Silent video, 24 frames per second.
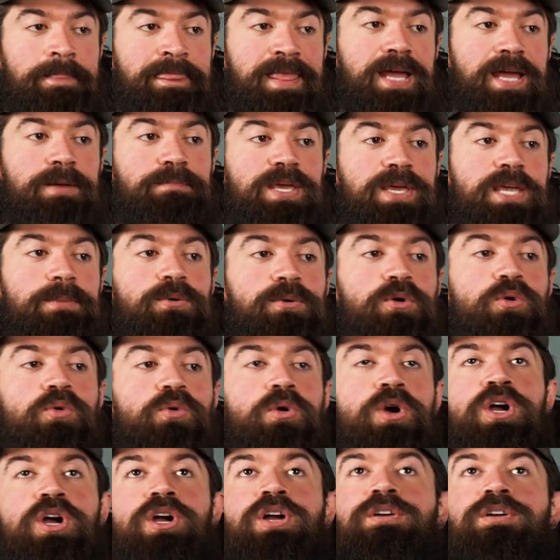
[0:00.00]
And people
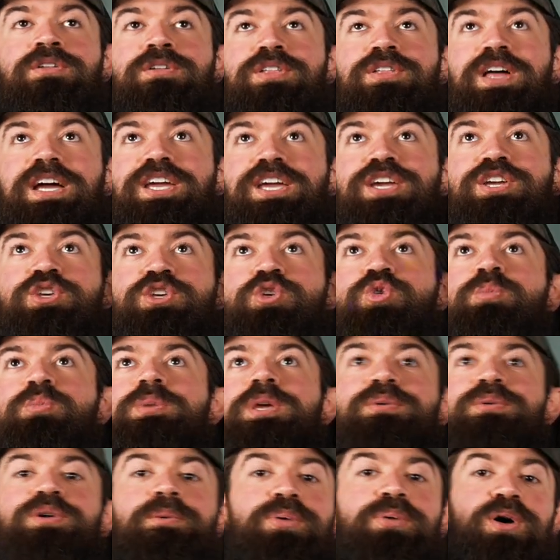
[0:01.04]
who, like, you'll be
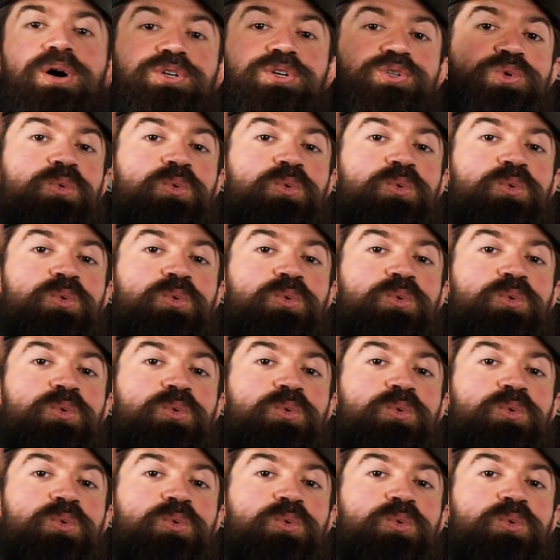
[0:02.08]
able to punch